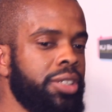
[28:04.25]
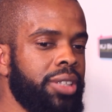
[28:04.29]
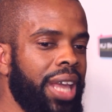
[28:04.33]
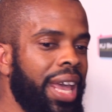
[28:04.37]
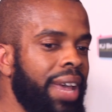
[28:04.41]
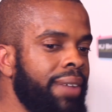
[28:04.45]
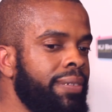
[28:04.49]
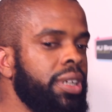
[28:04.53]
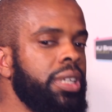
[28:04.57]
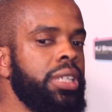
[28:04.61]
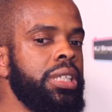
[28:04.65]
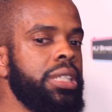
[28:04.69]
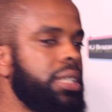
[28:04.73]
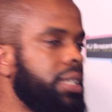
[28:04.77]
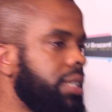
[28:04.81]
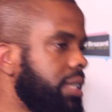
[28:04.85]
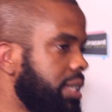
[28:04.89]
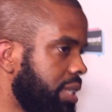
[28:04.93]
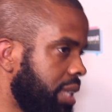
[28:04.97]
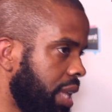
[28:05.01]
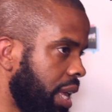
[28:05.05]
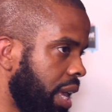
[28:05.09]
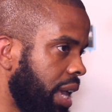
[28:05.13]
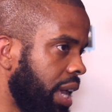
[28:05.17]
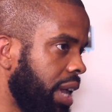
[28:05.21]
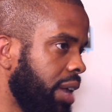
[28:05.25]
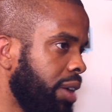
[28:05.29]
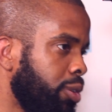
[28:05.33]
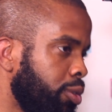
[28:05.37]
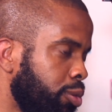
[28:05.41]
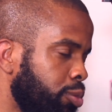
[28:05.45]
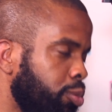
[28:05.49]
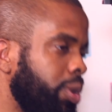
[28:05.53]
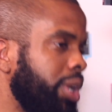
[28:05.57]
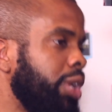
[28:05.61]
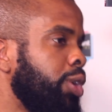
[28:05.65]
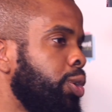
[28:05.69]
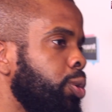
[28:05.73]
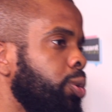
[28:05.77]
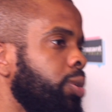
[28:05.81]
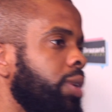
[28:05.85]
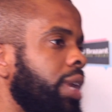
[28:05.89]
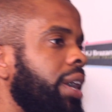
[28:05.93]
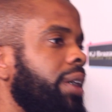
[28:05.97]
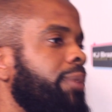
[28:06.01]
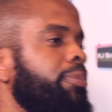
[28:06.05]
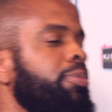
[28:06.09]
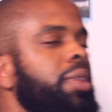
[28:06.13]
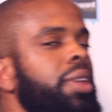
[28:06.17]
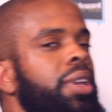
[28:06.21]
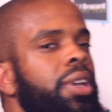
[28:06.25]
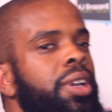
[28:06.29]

the evidence is there. We do that.